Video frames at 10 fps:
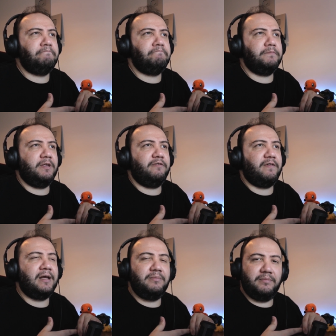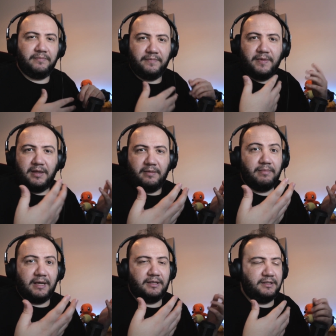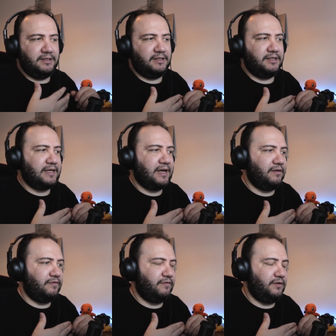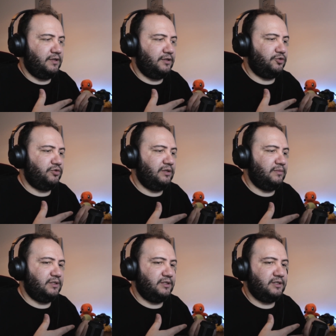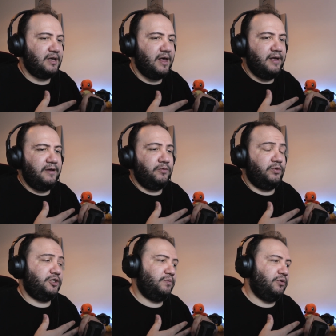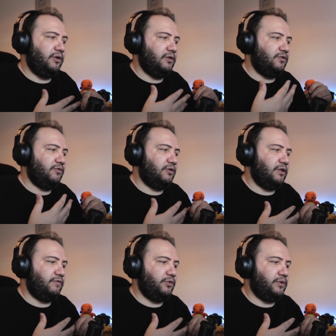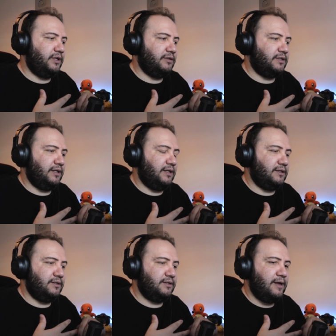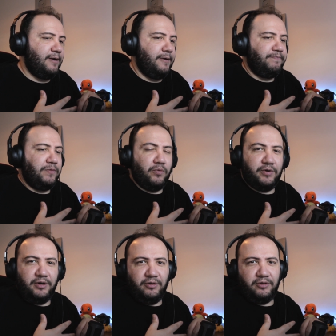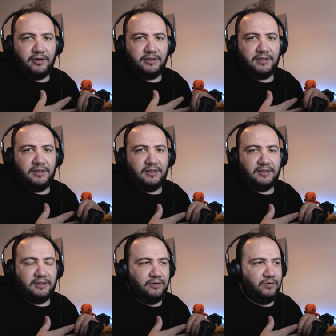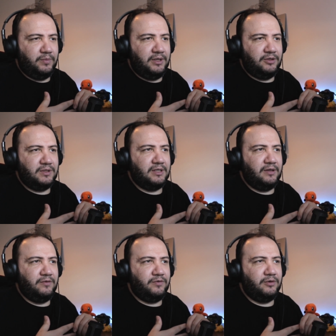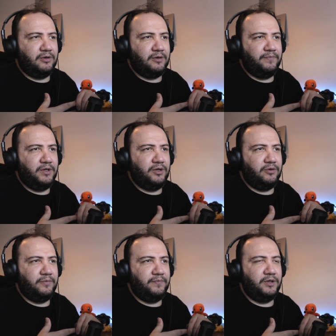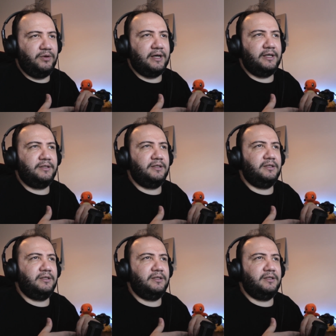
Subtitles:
fan base does have the extremists, which spoils for everyone else, I guess. What are your thoughts on this? It would be interesting for, you know, you guys, the